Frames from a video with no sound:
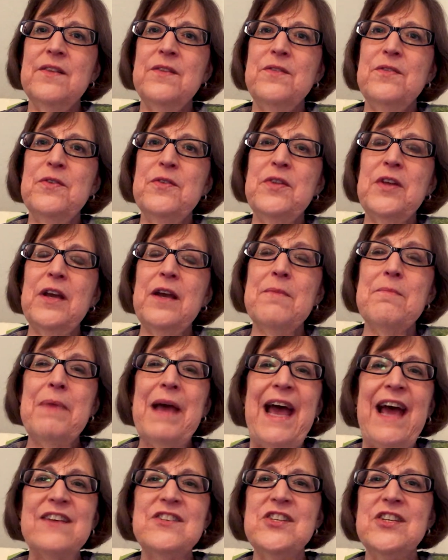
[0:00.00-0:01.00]
through the
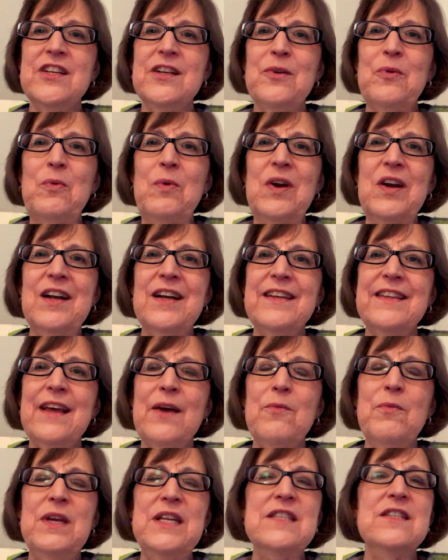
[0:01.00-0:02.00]
compassionate work
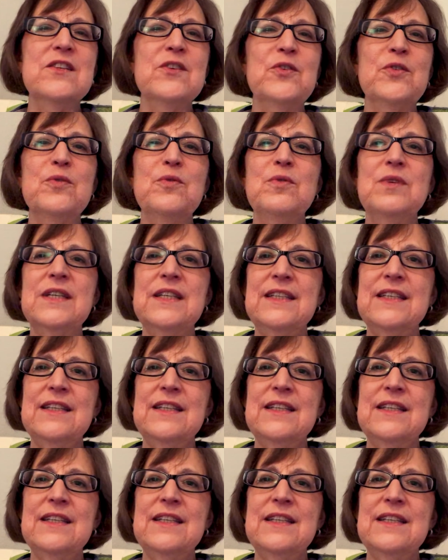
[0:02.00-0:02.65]
that we do.